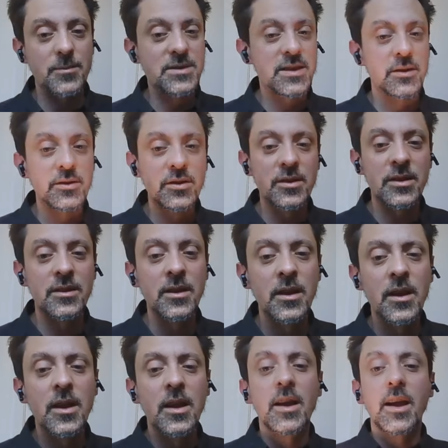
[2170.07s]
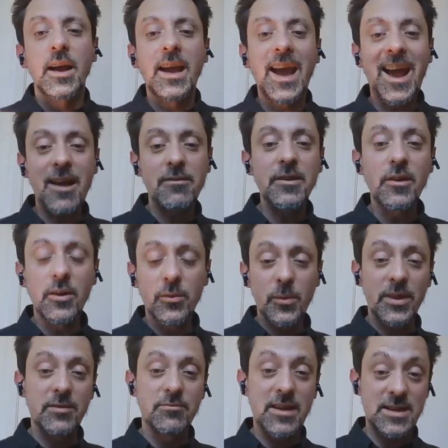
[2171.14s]
So you can carry on
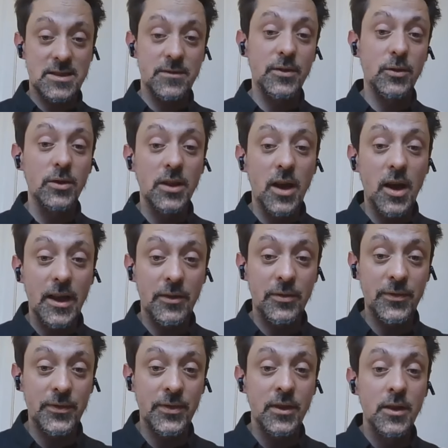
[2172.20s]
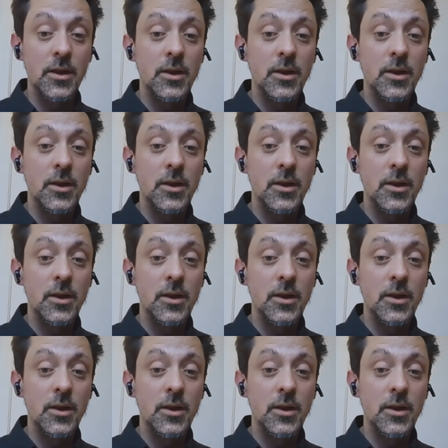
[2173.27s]
with the rest of your life